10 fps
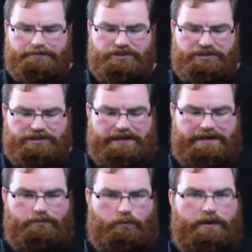
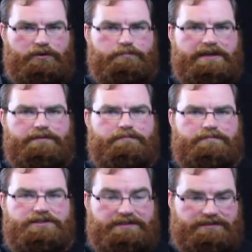
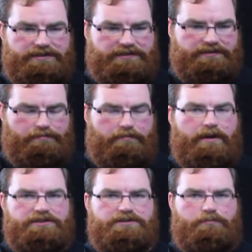she's just
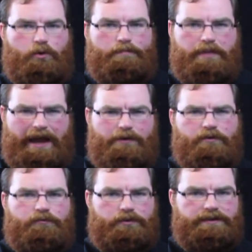much more
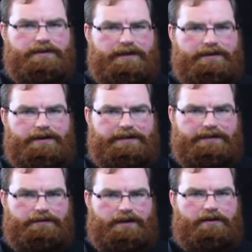powerful than Dagon
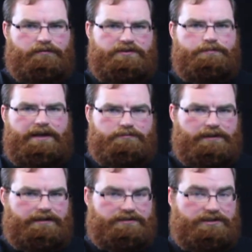in a lot of respects,
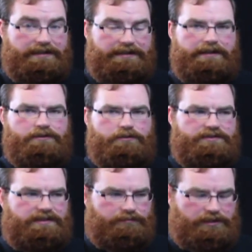because she can let
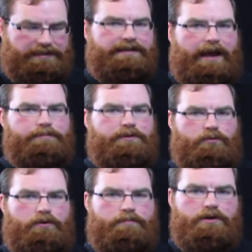loose and really tap into
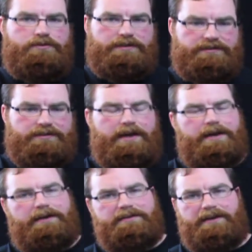her emotions.
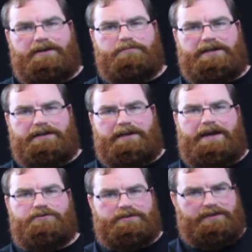Dagon, being a
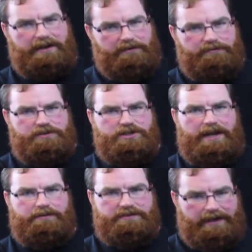Ladrin, kind of
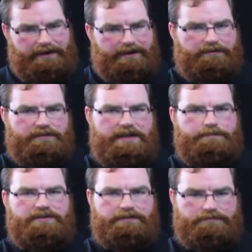channels that, kind of
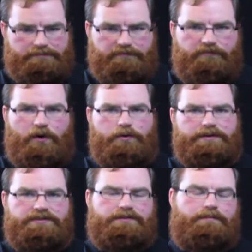keeps it
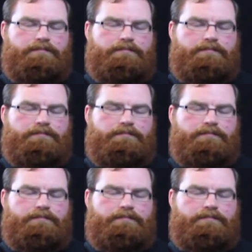focused.